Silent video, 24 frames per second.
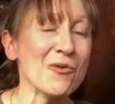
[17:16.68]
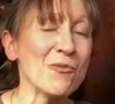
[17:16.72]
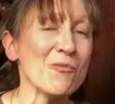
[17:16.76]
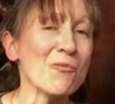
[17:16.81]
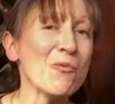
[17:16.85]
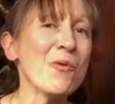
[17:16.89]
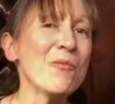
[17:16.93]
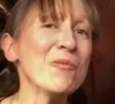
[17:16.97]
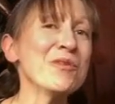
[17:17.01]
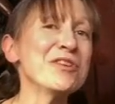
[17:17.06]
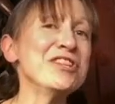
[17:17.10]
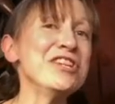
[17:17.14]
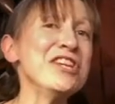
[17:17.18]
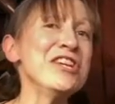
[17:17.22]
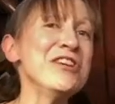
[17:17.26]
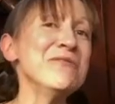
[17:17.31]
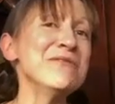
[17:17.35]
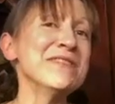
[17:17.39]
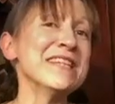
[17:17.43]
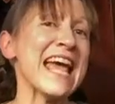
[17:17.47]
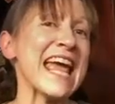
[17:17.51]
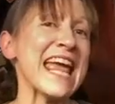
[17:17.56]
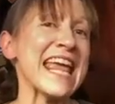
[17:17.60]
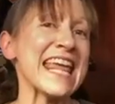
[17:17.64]
What would
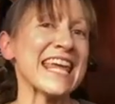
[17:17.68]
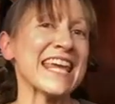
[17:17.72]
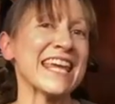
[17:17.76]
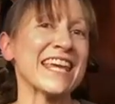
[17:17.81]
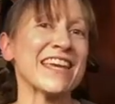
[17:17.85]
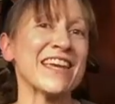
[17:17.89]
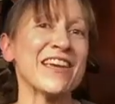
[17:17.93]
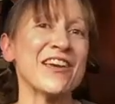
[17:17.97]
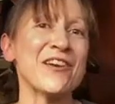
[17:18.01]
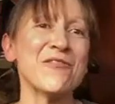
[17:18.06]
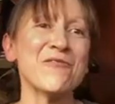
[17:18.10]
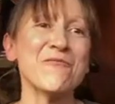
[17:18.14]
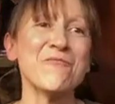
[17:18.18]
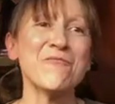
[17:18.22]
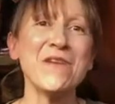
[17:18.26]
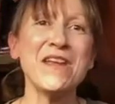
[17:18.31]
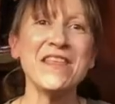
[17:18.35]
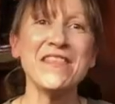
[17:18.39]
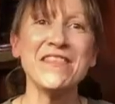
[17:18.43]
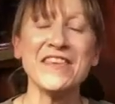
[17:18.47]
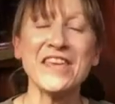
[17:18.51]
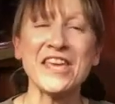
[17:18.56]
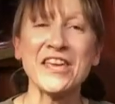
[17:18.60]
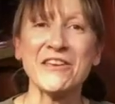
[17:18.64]
you take
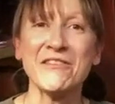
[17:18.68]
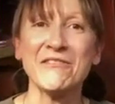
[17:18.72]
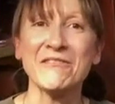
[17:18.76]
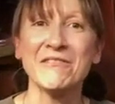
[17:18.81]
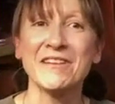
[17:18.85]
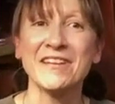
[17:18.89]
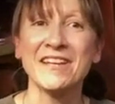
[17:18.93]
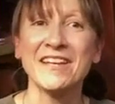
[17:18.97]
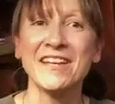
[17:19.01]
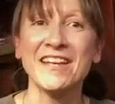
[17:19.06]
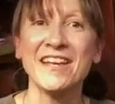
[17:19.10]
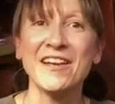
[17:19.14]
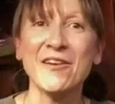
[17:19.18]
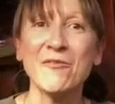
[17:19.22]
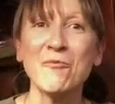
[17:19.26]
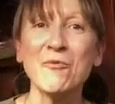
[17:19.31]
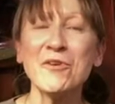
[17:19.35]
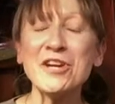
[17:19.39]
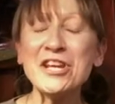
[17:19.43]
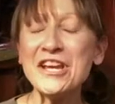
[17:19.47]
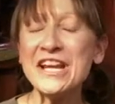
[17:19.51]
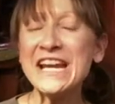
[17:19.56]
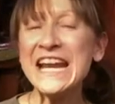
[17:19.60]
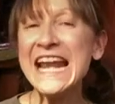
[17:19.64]
with you?
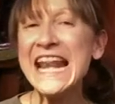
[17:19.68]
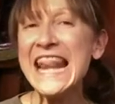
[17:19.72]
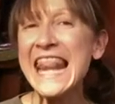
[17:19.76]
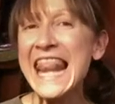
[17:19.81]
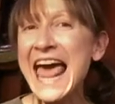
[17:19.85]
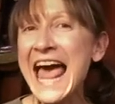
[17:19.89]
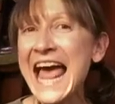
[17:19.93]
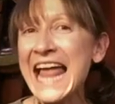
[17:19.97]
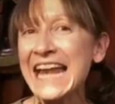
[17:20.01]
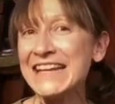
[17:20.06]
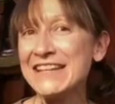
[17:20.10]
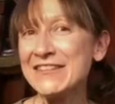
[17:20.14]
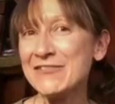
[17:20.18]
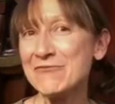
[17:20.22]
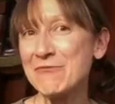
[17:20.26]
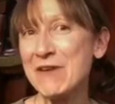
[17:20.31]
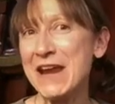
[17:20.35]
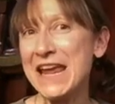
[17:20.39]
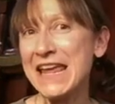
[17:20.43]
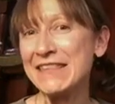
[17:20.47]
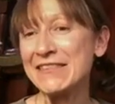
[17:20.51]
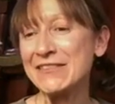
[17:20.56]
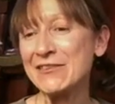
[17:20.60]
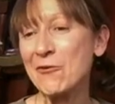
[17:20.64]
What are you going to land
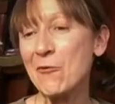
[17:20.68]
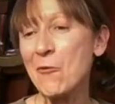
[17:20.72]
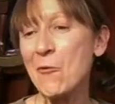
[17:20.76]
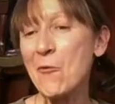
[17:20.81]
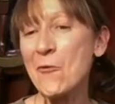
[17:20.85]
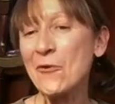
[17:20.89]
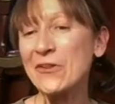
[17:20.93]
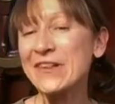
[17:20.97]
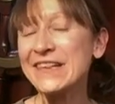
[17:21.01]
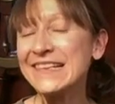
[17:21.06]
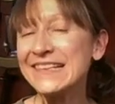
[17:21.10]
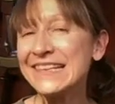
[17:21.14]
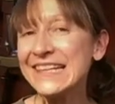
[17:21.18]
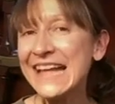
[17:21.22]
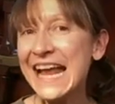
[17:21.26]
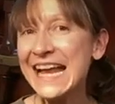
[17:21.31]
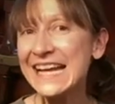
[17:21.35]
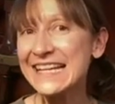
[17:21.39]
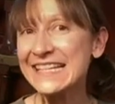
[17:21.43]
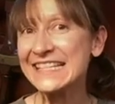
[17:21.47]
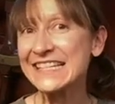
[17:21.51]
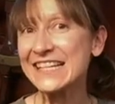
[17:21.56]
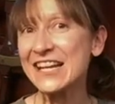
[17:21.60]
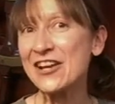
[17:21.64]
with or
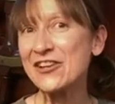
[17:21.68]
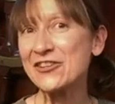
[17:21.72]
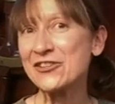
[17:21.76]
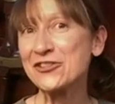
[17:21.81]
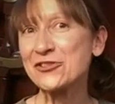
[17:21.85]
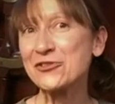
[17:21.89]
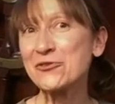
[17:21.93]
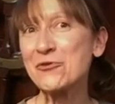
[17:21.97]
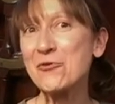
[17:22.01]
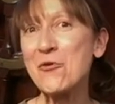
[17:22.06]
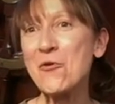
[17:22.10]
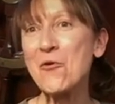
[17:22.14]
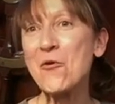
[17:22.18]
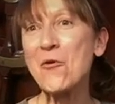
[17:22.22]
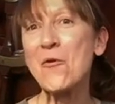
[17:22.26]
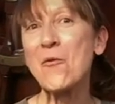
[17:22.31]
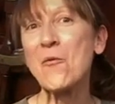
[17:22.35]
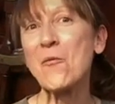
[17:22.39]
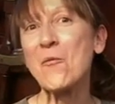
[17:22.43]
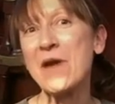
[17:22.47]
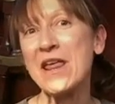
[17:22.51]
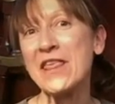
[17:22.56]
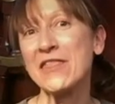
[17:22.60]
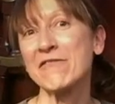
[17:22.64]
set ashore
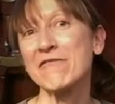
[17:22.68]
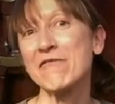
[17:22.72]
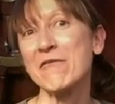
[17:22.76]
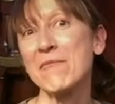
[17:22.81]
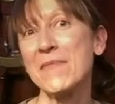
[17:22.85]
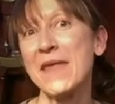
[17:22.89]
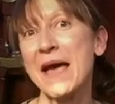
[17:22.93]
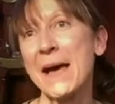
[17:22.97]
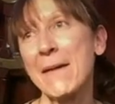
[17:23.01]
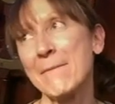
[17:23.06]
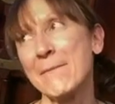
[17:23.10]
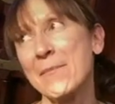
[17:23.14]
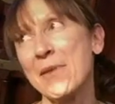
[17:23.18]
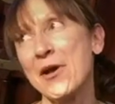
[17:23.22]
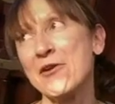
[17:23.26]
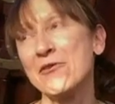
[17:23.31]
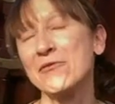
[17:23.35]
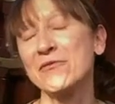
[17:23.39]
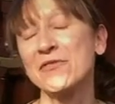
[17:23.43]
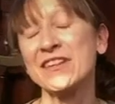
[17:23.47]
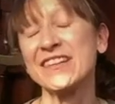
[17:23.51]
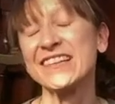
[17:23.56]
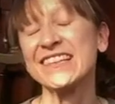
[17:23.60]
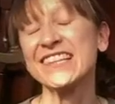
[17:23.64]
with from that
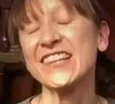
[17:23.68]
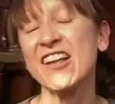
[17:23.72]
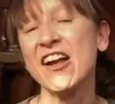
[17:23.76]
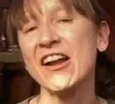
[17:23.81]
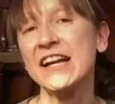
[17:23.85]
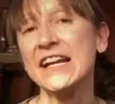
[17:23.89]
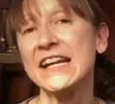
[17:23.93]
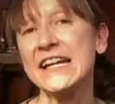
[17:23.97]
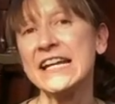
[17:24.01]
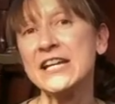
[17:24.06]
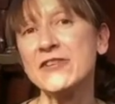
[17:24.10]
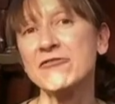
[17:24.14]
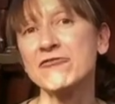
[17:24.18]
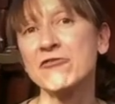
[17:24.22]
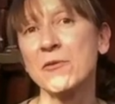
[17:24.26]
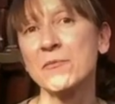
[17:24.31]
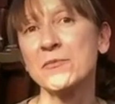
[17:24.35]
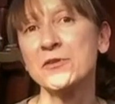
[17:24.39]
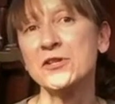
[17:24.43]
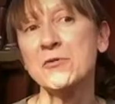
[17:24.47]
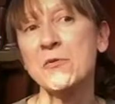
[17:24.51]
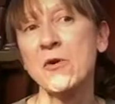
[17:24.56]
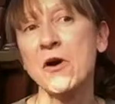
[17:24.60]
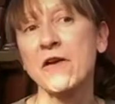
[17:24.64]
boat that silently
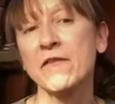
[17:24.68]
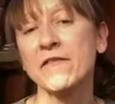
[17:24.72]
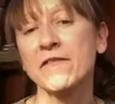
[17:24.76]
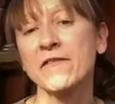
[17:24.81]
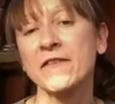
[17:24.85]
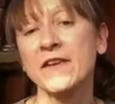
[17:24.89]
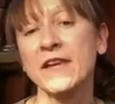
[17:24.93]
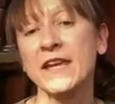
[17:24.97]
dropped you off?